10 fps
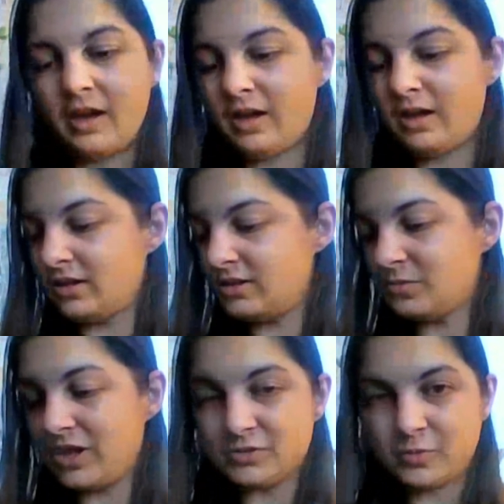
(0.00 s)
and
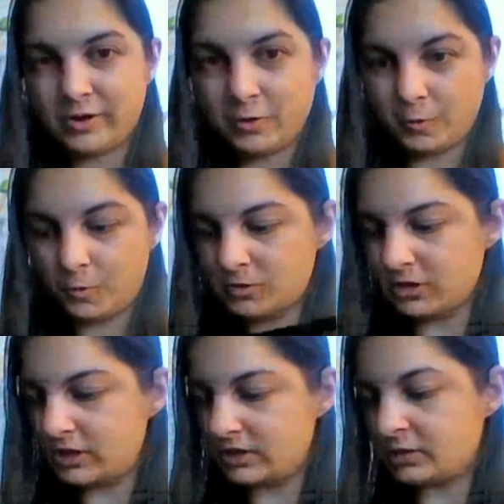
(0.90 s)
we had to wear it all
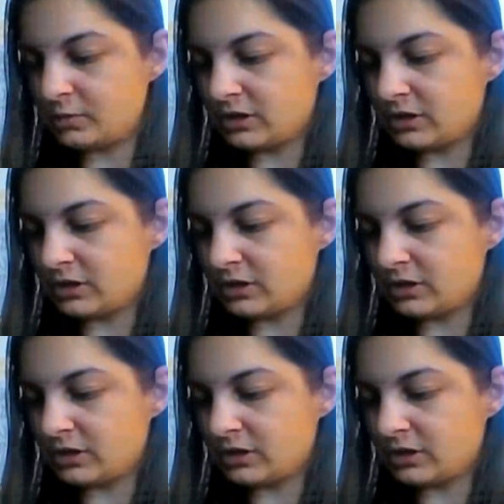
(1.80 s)
day so that